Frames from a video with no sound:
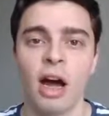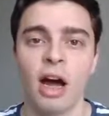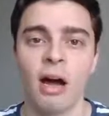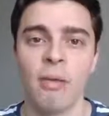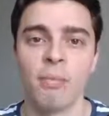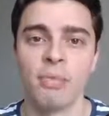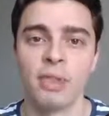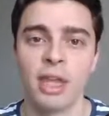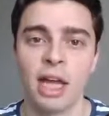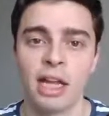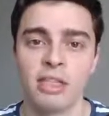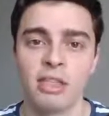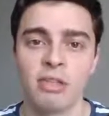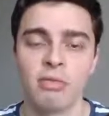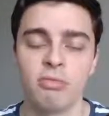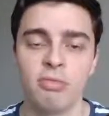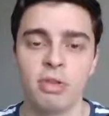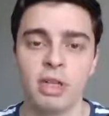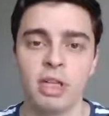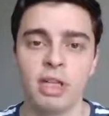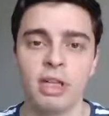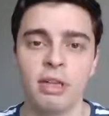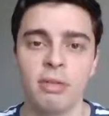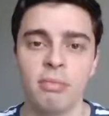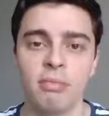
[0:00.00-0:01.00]
that's a
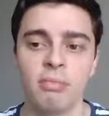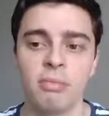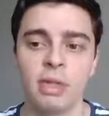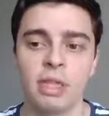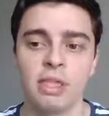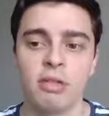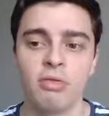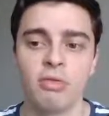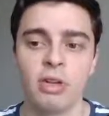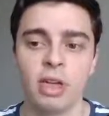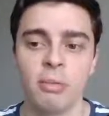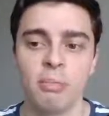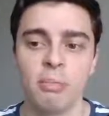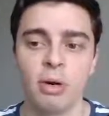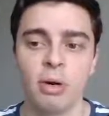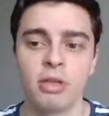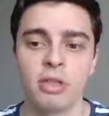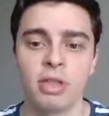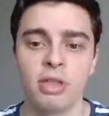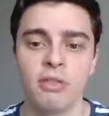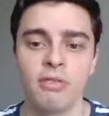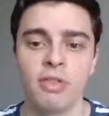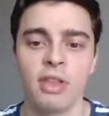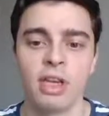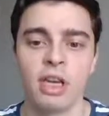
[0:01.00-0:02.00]
really
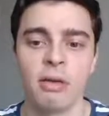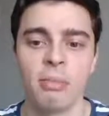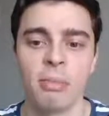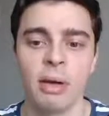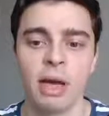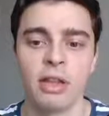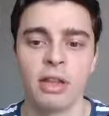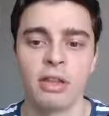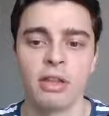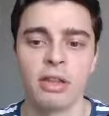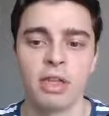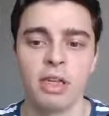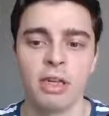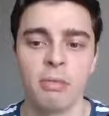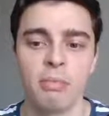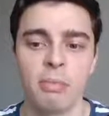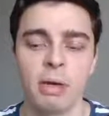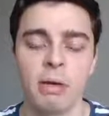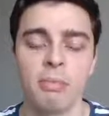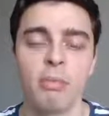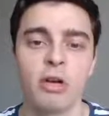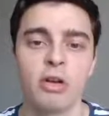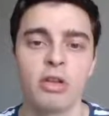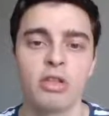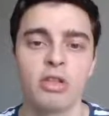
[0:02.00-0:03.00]
positive thing about the
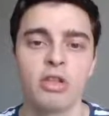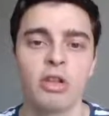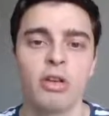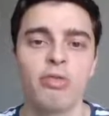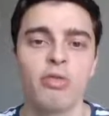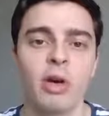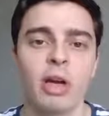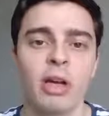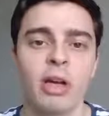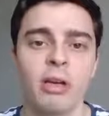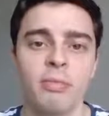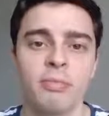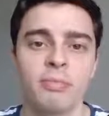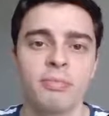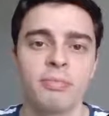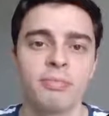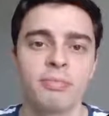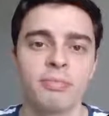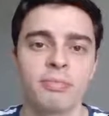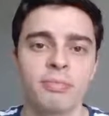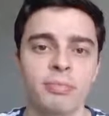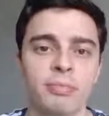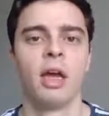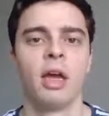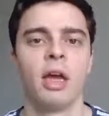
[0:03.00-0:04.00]
software.
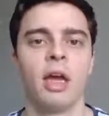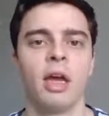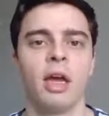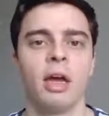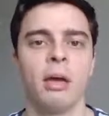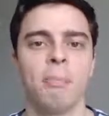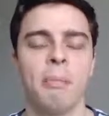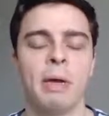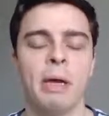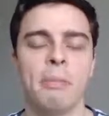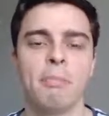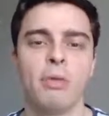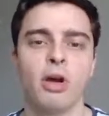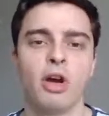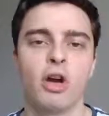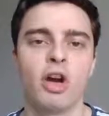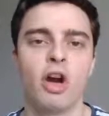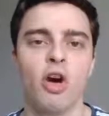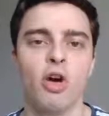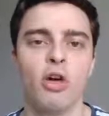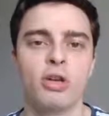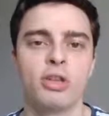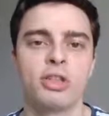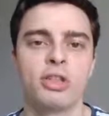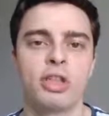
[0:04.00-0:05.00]
BetBurger
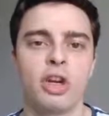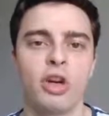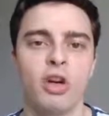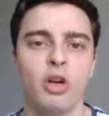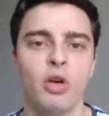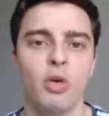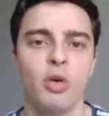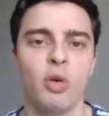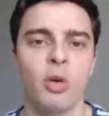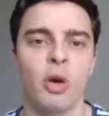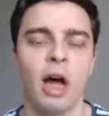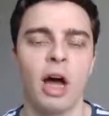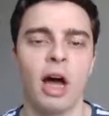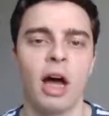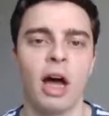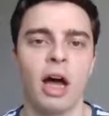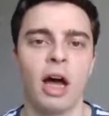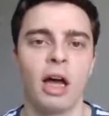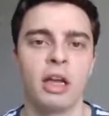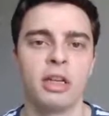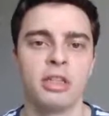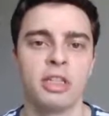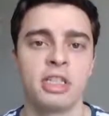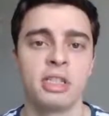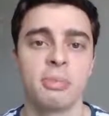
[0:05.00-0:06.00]

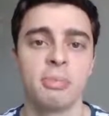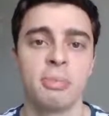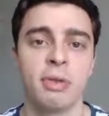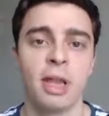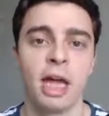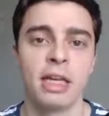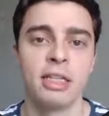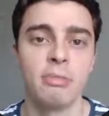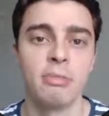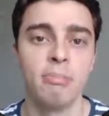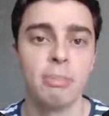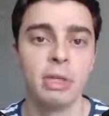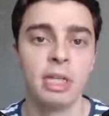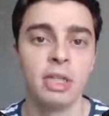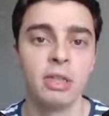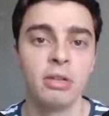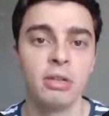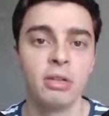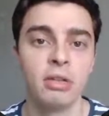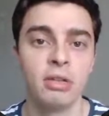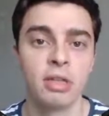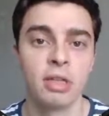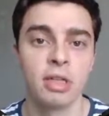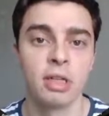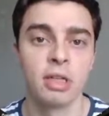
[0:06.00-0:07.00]
also displays
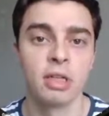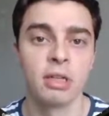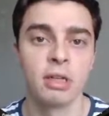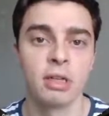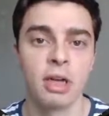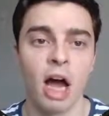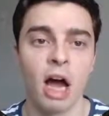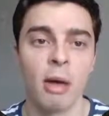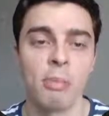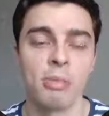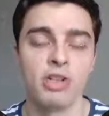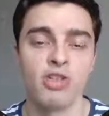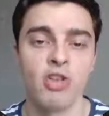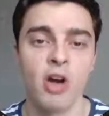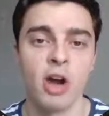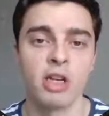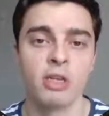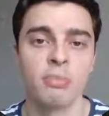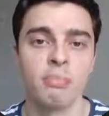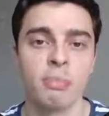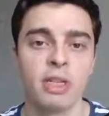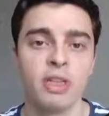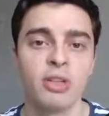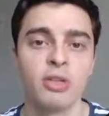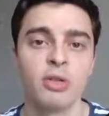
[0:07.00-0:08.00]

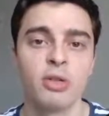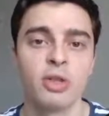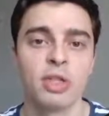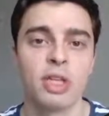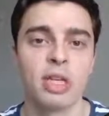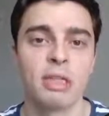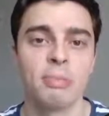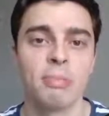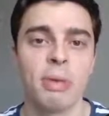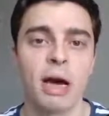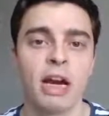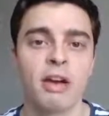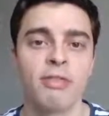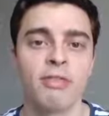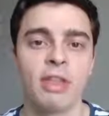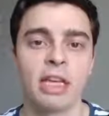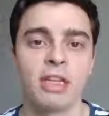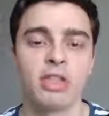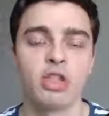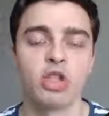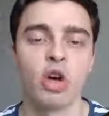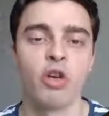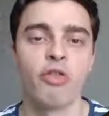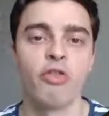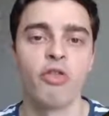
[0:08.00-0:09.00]
arbitrage middles as part of their
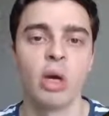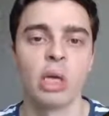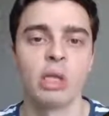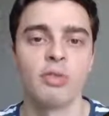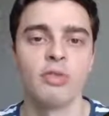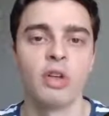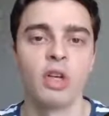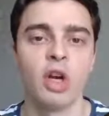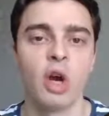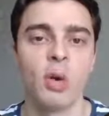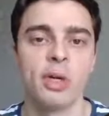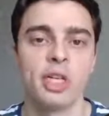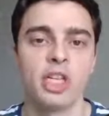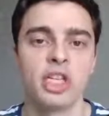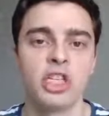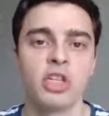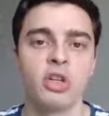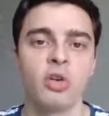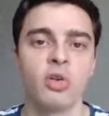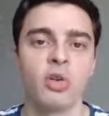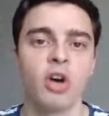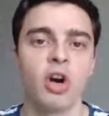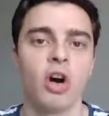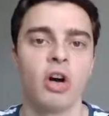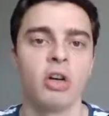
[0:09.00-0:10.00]
software for no
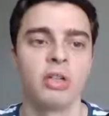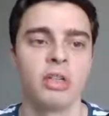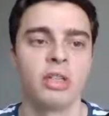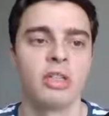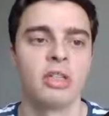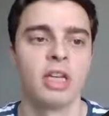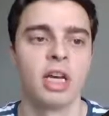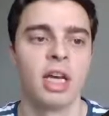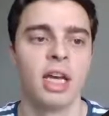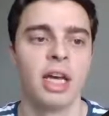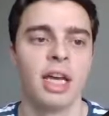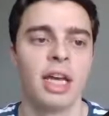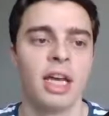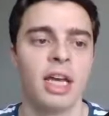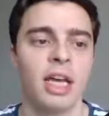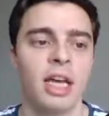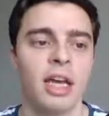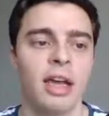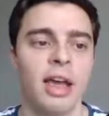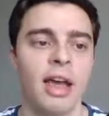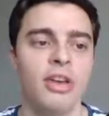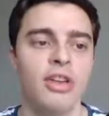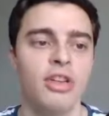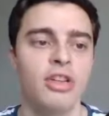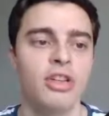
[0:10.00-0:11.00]
additional cost.
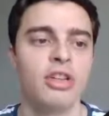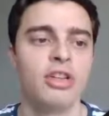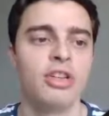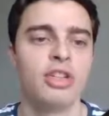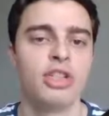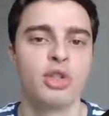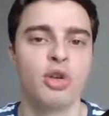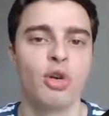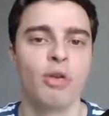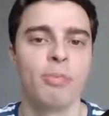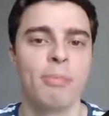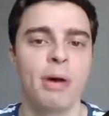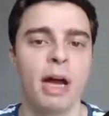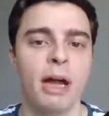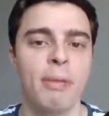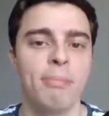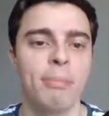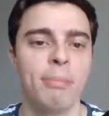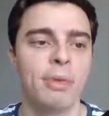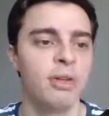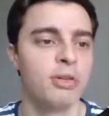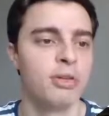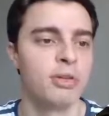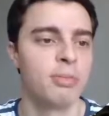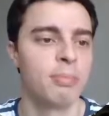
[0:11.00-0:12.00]
And you can sort by
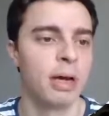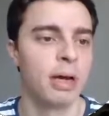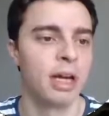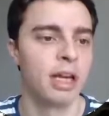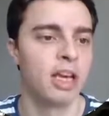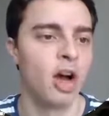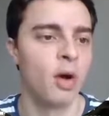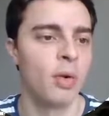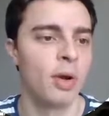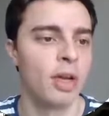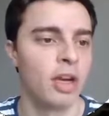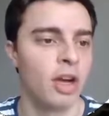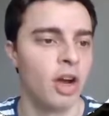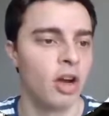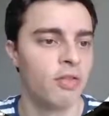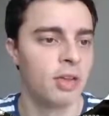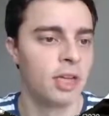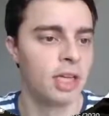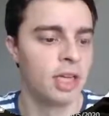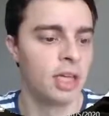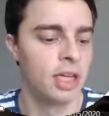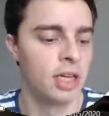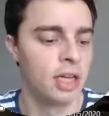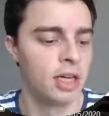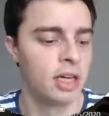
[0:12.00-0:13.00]
middles by going over
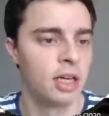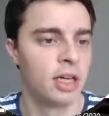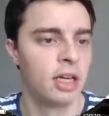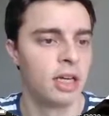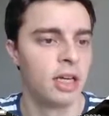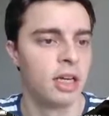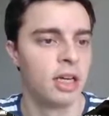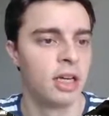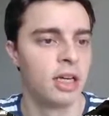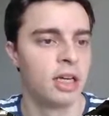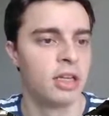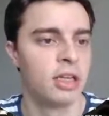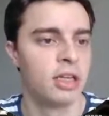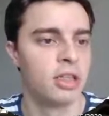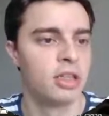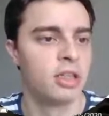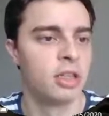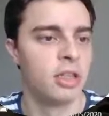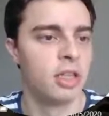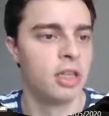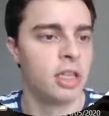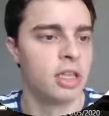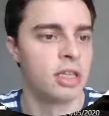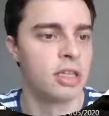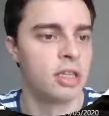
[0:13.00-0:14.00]
here
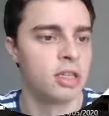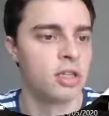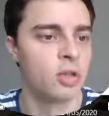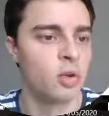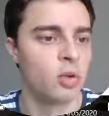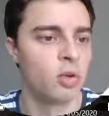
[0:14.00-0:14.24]
to this